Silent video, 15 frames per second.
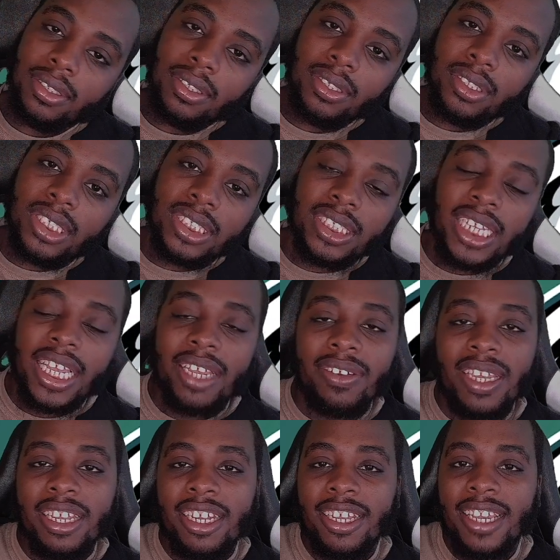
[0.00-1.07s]
Just give
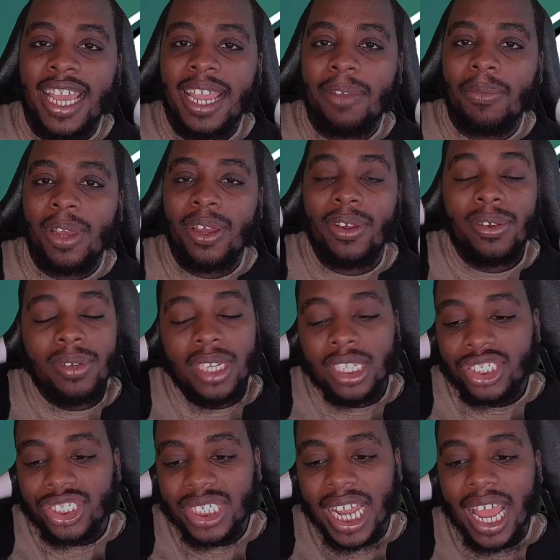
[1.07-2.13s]
Kenneth Gainwell a
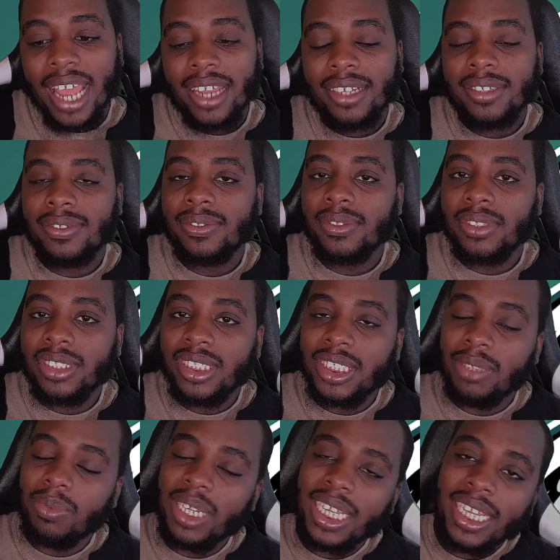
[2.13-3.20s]
shot. See
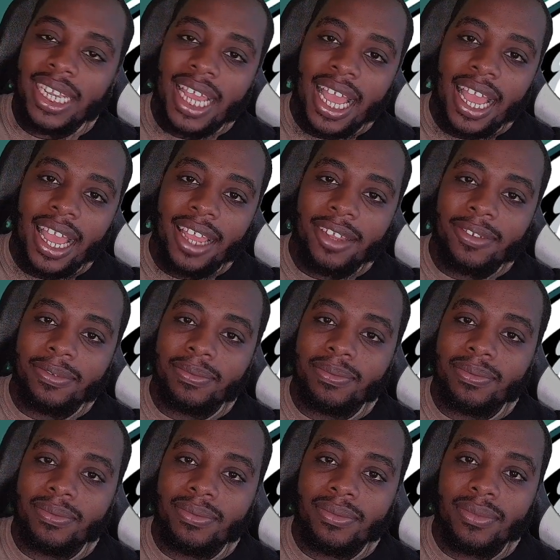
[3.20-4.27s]
what he got.
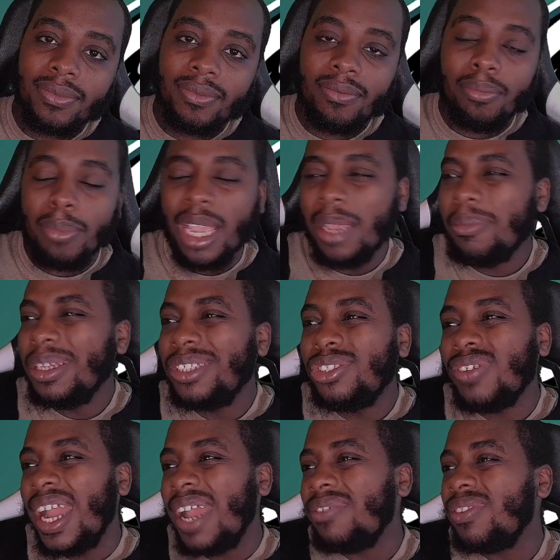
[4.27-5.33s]
Maybe
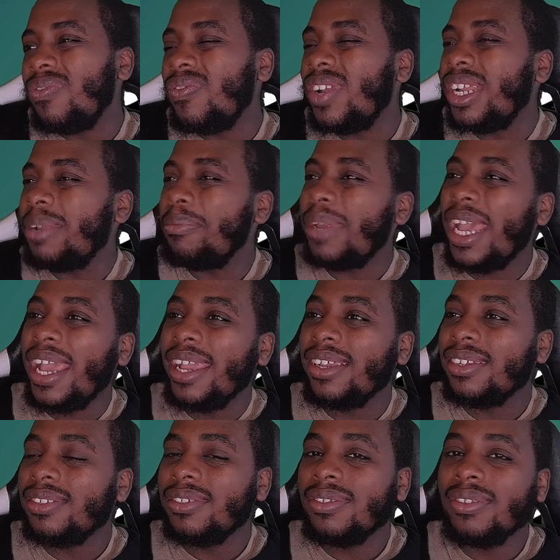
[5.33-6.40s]
draft a running back,
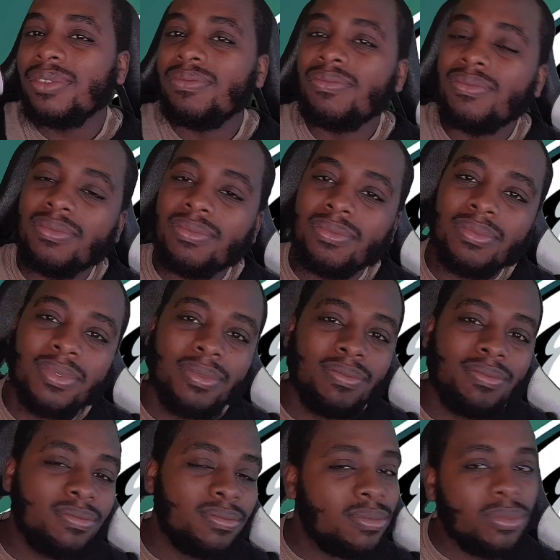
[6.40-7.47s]

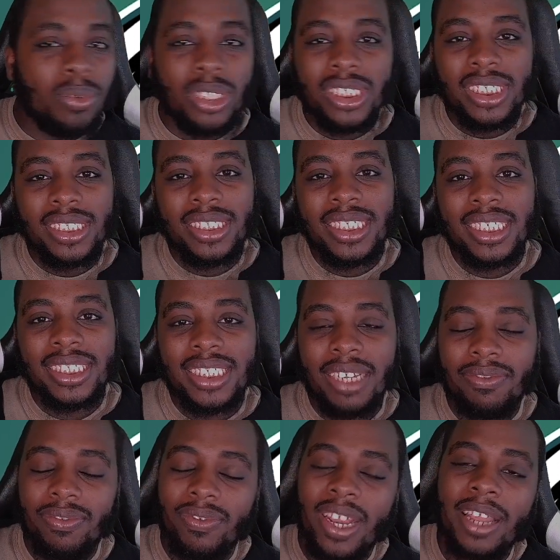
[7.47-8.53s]
which is six,
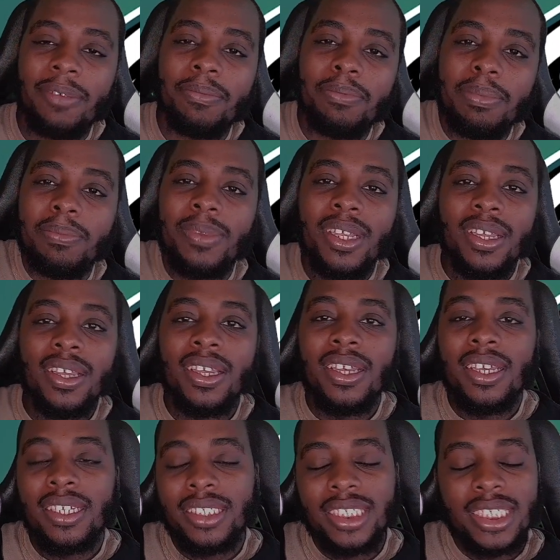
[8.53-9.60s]
seven round
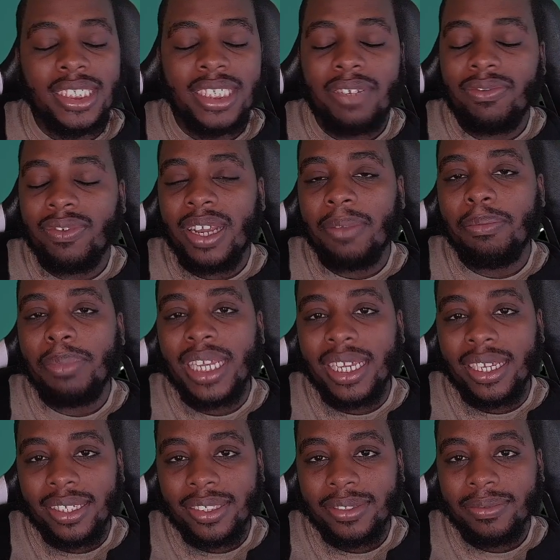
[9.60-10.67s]

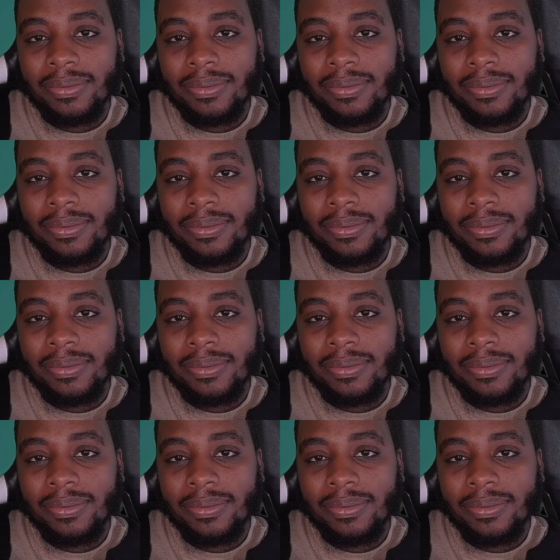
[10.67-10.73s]
pick.